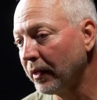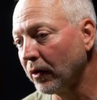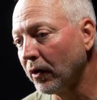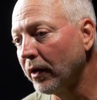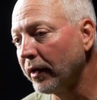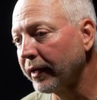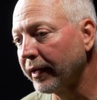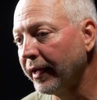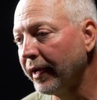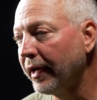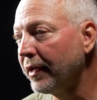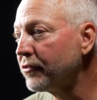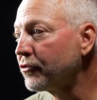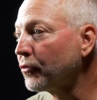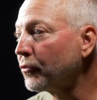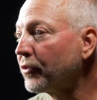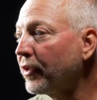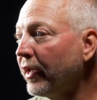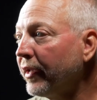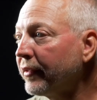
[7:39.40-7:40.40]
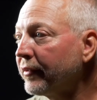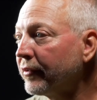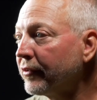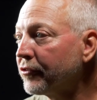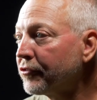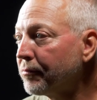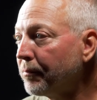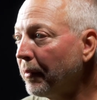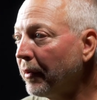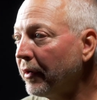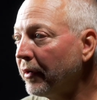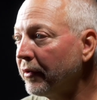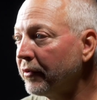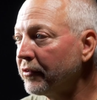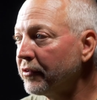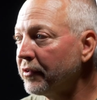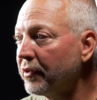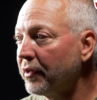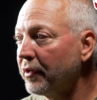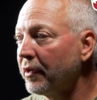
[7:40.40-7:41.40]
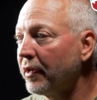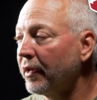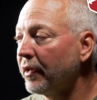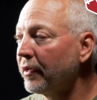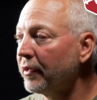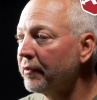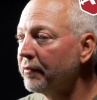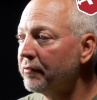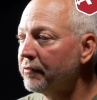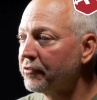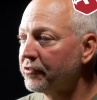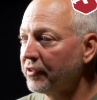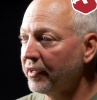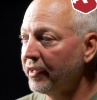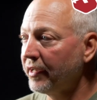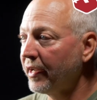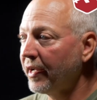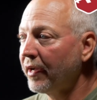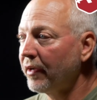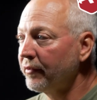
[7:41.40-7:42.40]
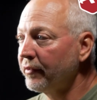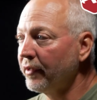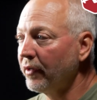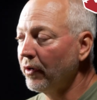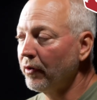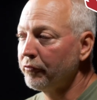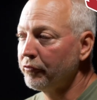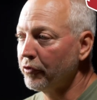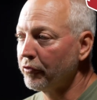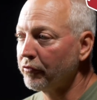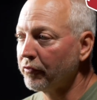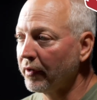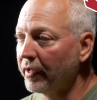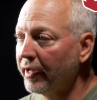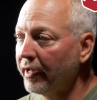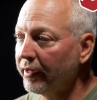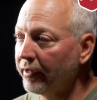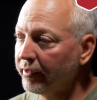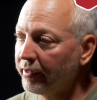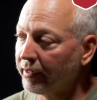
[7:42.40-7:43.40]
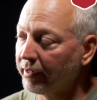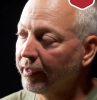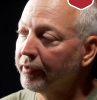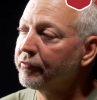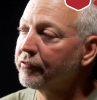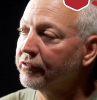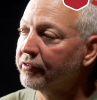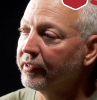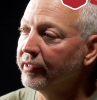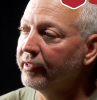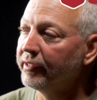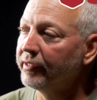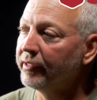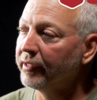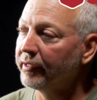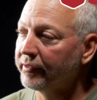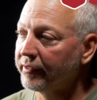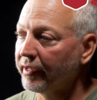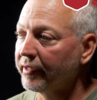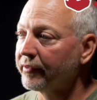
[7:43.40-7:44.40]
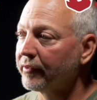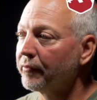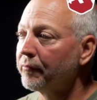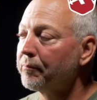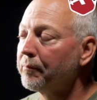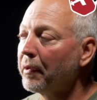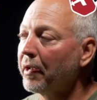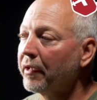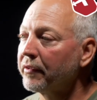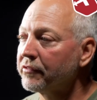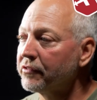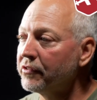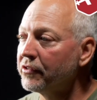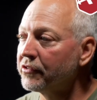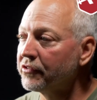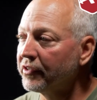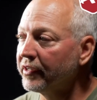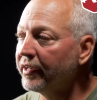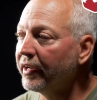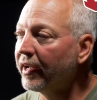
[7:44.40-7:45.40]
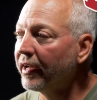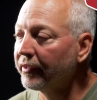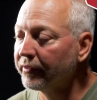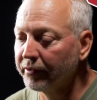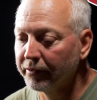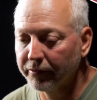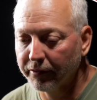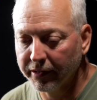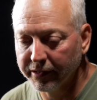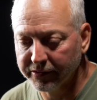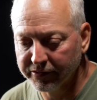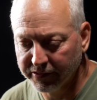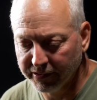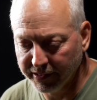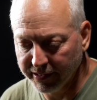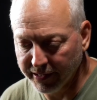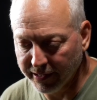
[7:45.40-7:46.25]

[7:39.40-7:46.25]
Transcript: lot of guys will take the spare seat out. If you're flying in the left seat, take their passenger seat out, their right seat